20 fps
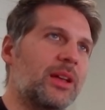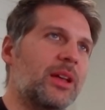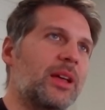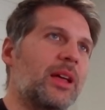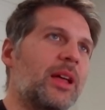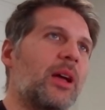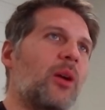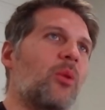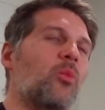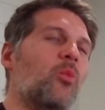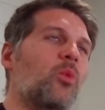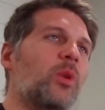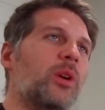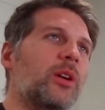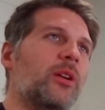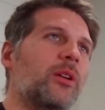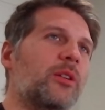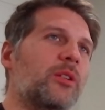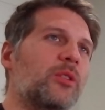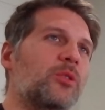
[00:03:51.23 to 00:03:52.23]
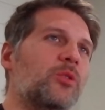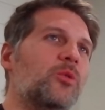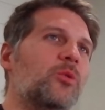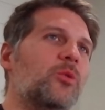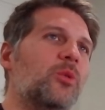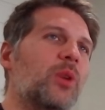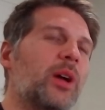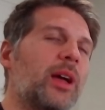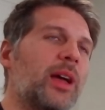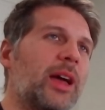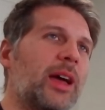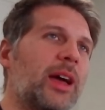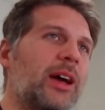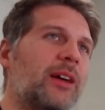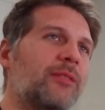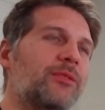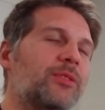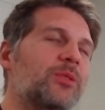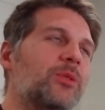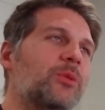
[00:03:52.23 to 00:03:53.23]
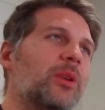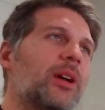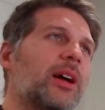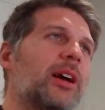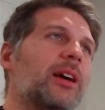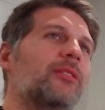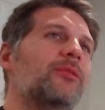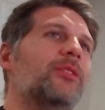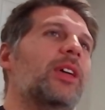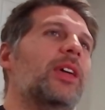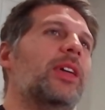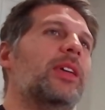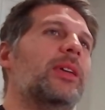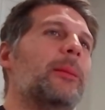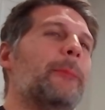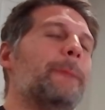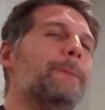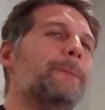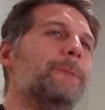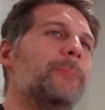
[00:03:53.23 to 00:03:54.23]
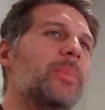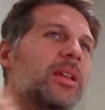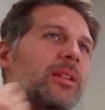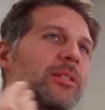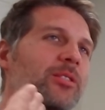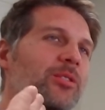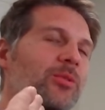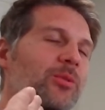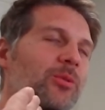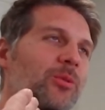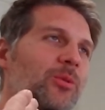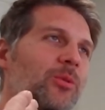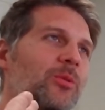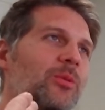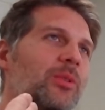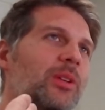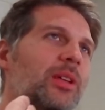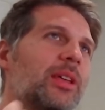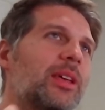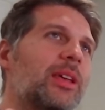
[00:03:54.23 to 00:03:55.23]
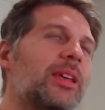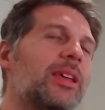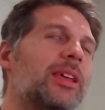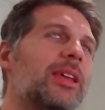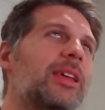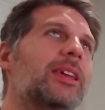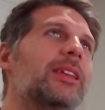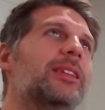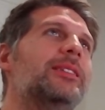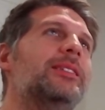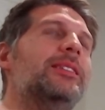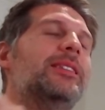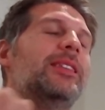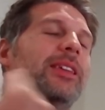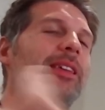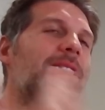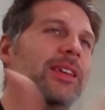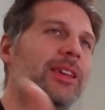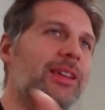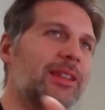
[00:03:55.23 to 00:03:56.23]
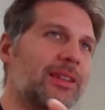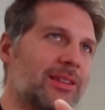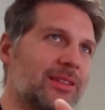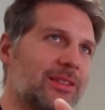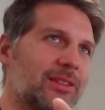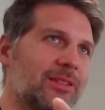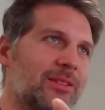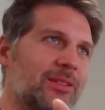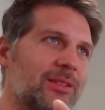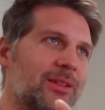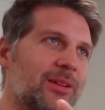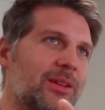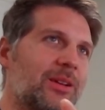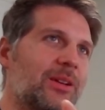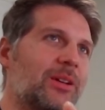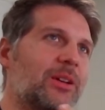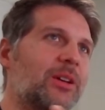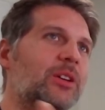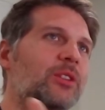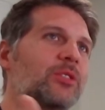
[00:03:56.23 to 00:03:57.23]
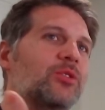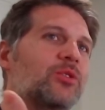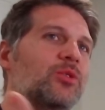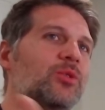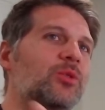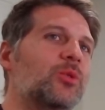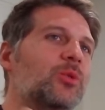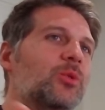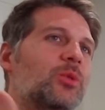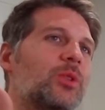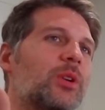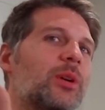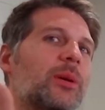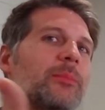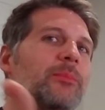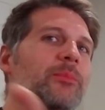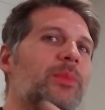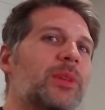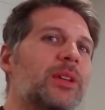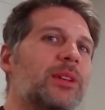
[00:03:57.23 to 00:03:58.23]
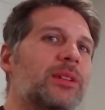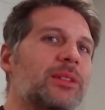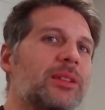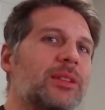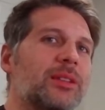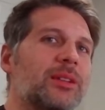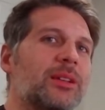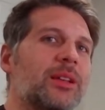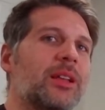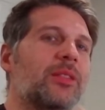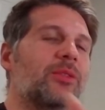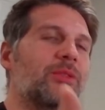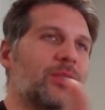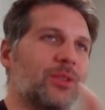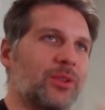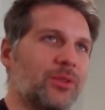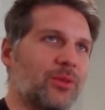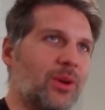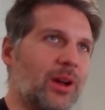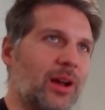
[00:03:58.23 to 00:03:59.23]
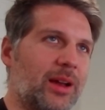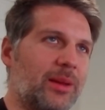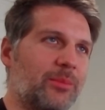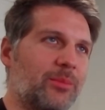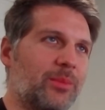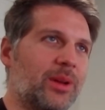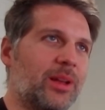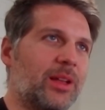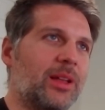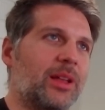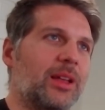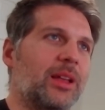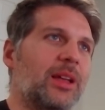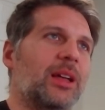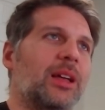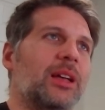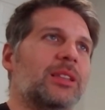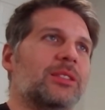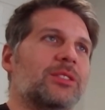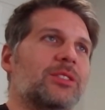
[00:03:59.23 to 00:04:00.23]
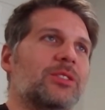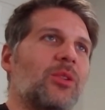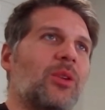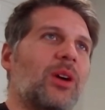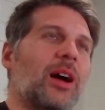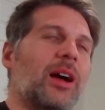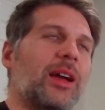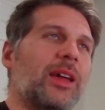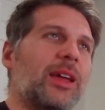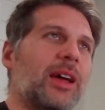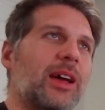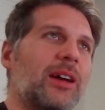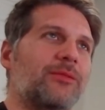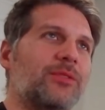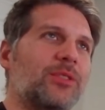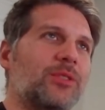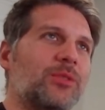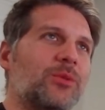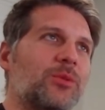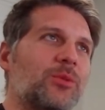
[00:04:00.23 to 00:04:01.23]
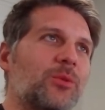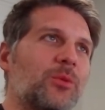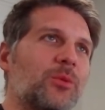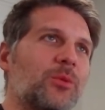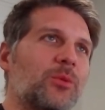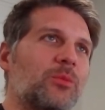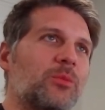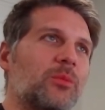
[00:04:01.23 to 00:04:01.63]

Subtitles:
where you have to have a mental intent to commit the crime. So I have to